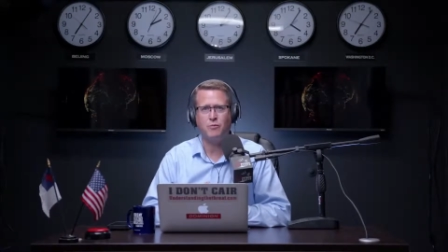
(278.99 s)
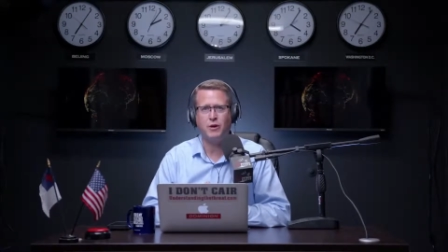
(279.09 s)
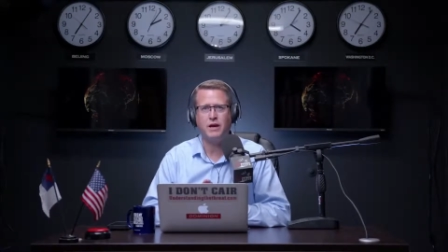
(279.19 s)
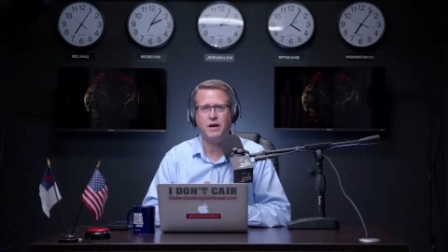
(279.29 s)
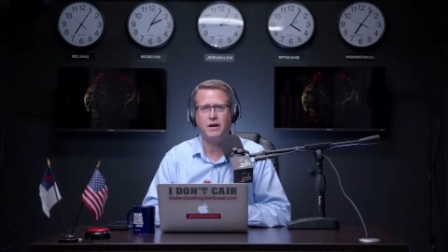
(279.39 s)
And
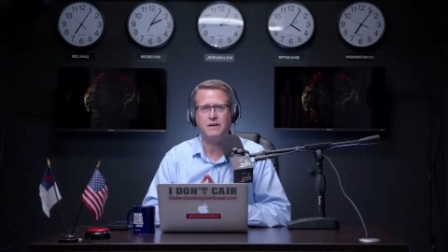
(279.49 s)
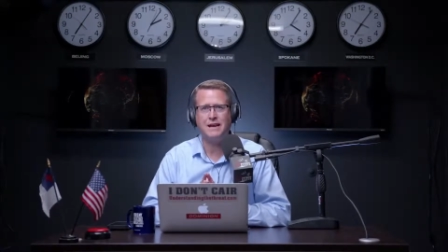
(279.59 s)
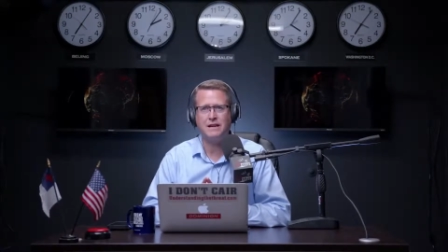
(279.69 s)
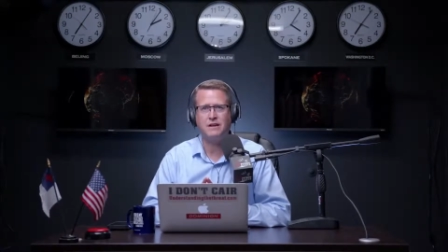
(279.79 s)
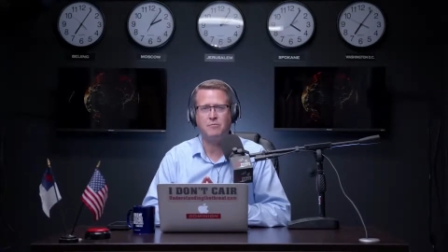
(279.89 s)
we can't
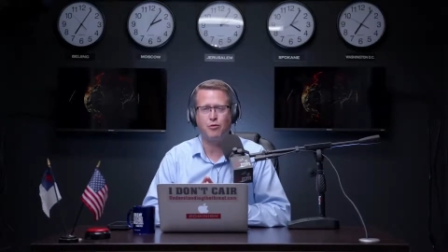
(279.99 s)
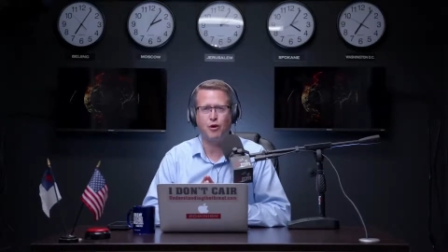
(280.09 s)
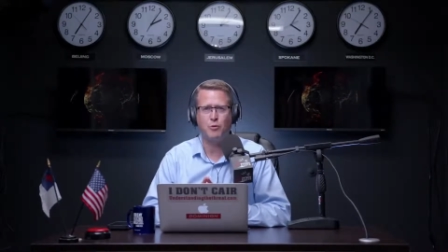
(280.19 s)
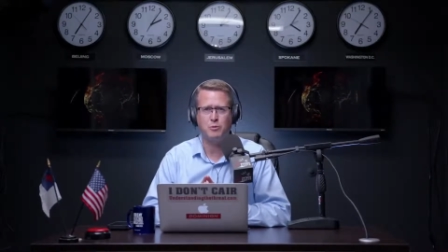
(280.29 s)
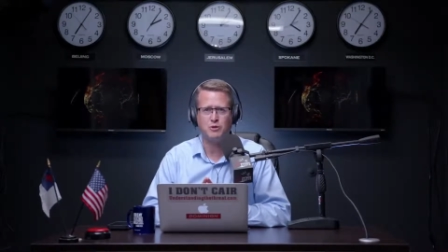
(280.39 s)
end in
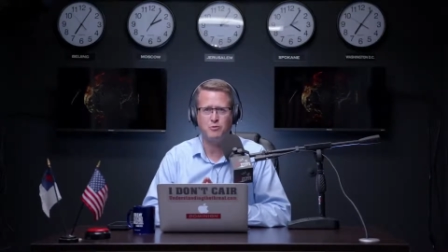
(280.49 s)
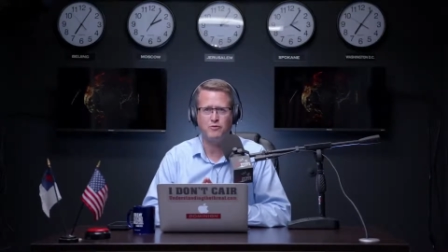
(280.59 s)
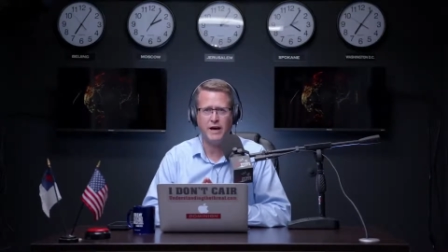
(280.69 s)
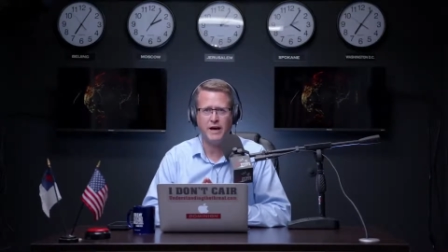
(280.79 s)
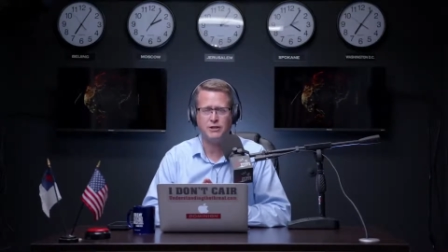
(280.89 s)
prayer, we must
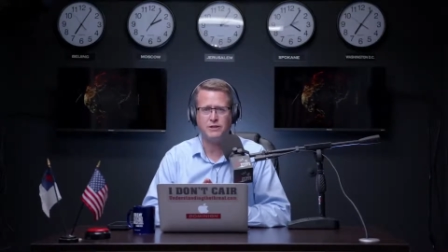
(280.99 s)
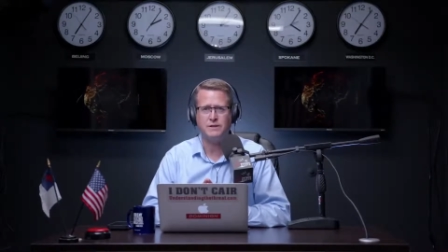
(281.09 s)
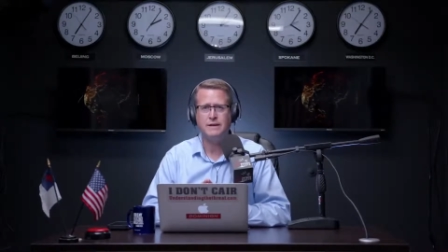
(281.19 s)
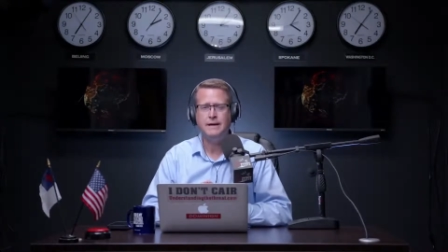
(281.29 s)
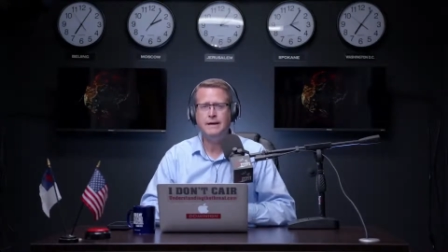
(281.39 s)
move to action.
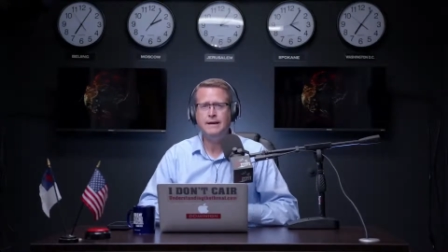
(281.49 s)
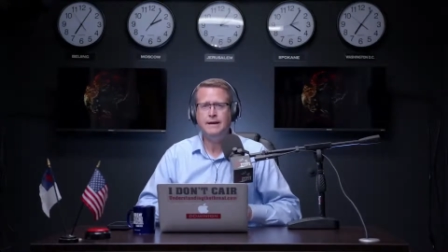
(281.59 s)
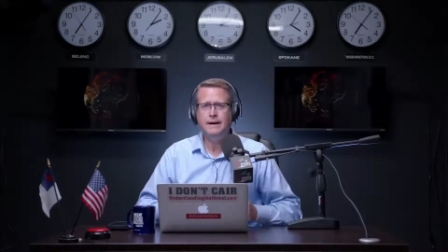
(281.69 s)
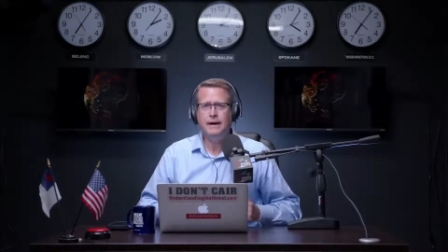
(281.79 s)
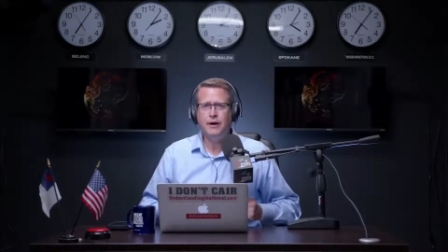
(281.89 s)

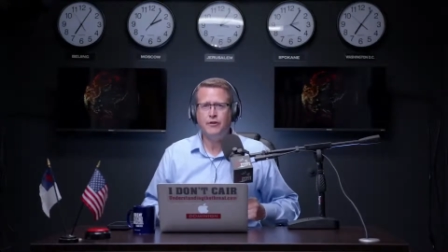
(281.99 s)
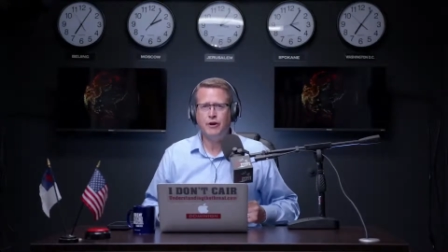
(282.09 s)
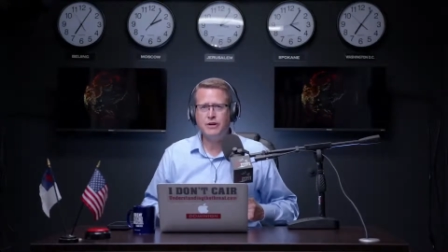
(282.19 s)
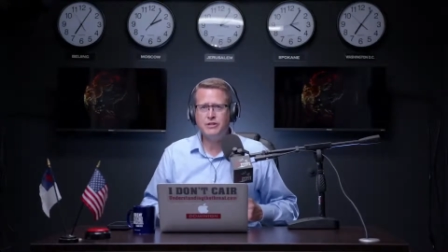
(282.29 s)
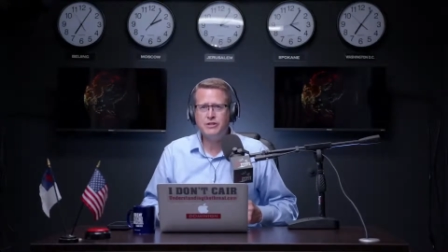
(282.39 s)

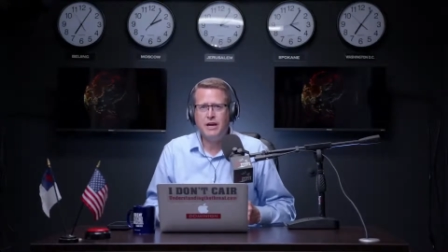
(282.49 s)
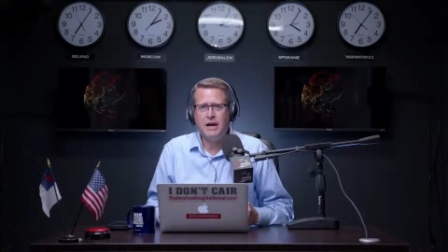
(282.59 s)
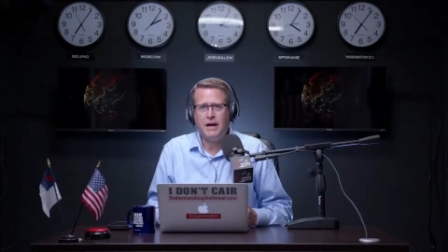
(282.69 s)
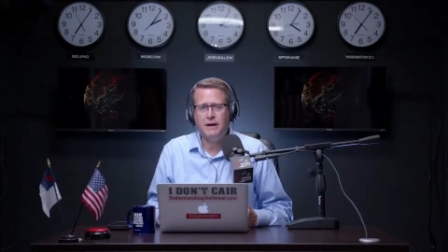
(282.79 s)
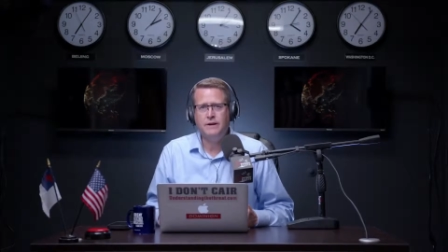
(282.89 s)
There is
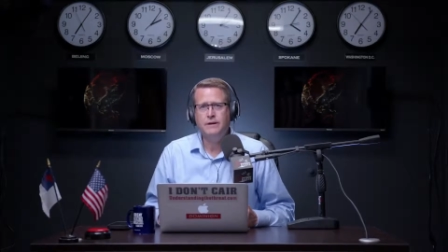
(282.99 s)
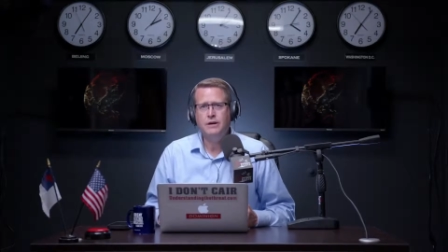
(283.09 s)
an